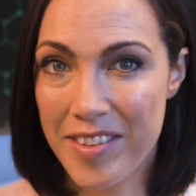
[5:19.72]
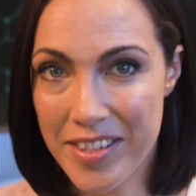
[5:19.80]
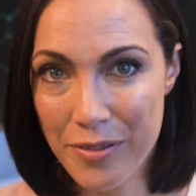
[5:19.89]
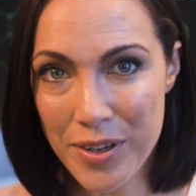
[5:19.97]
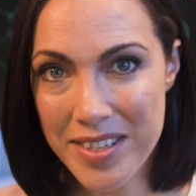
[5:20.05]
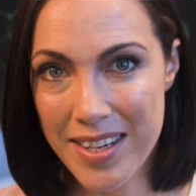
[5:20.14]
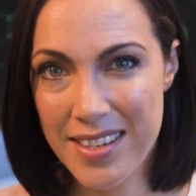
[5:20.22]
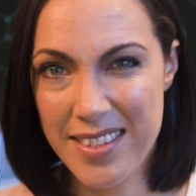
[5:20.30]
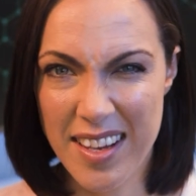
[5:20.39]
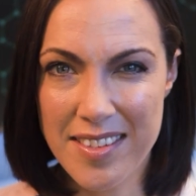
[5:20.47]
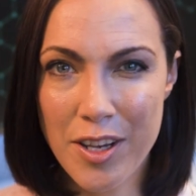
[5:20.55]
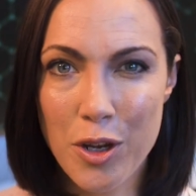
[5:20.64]
The difference is
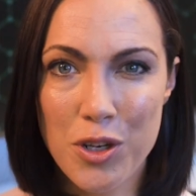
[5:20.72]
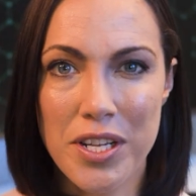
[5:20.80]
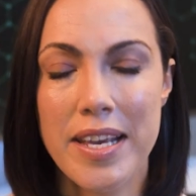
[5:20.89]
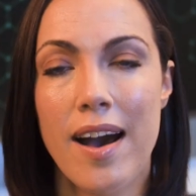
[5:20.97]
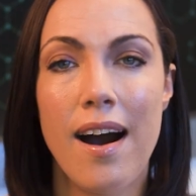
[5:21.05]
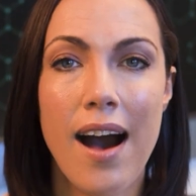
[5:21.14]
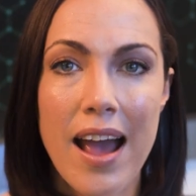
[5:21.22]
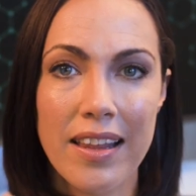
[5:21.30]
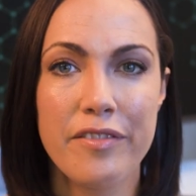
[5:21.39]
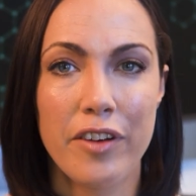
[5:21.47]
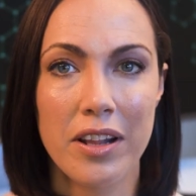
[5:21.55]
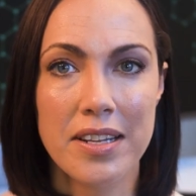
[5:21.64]
these are usually
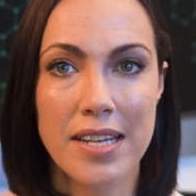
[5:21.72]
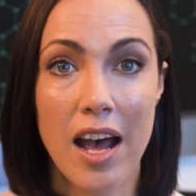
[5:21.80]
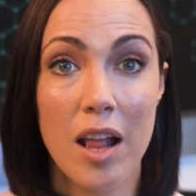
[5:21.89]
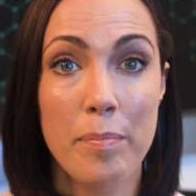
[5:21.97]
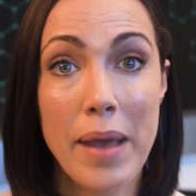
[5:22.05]
highly volatile